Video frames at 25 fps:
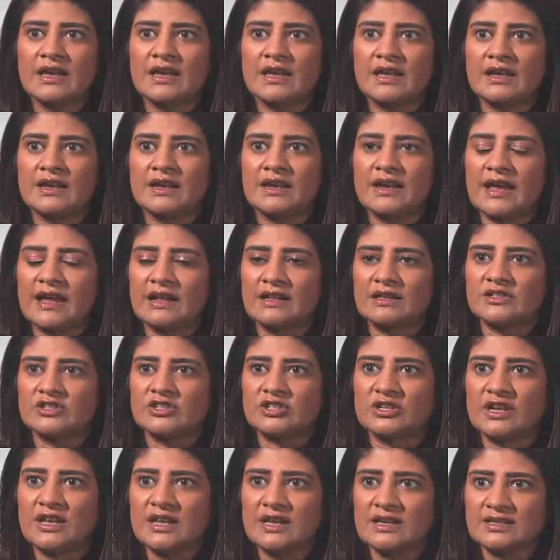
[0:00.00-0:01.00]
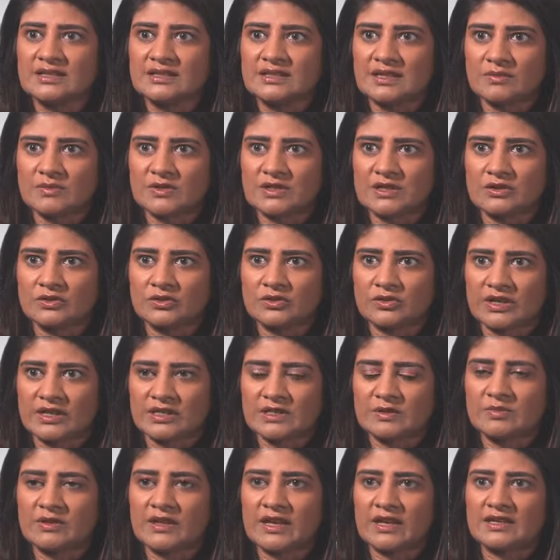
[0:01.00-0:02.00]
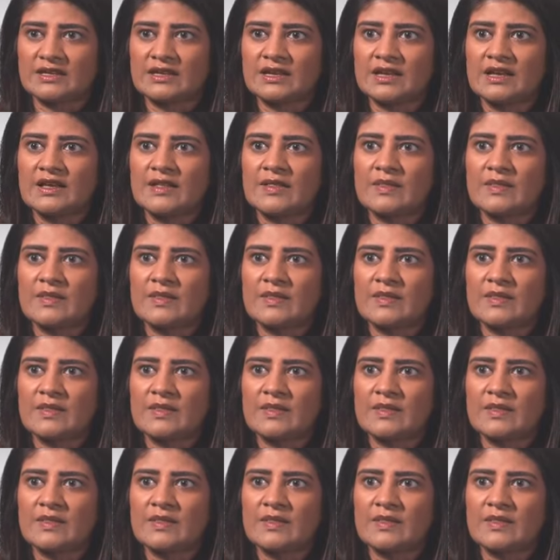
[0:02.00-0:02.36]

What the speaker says: In an allogeneic stem cell transplant,